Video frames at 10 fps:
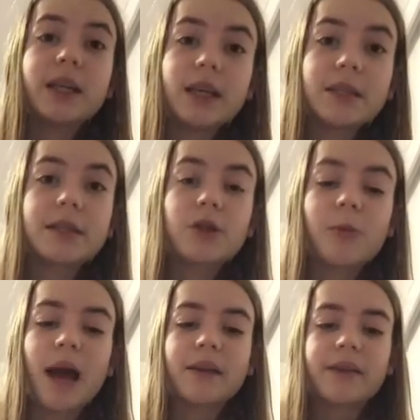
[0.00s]
Easter
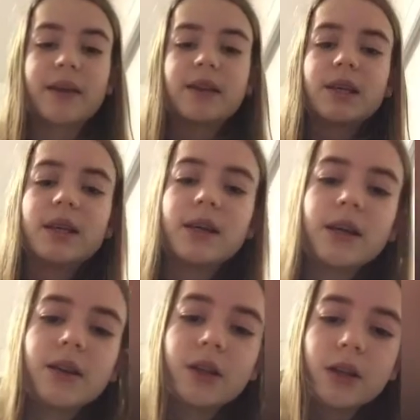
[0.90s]
basket.
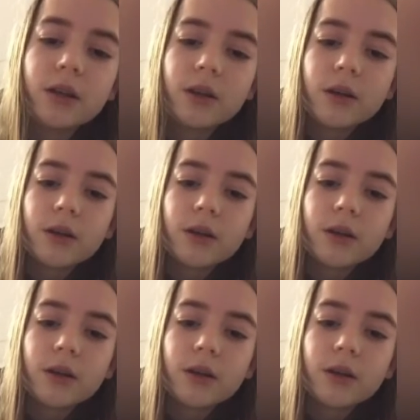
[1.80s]
And then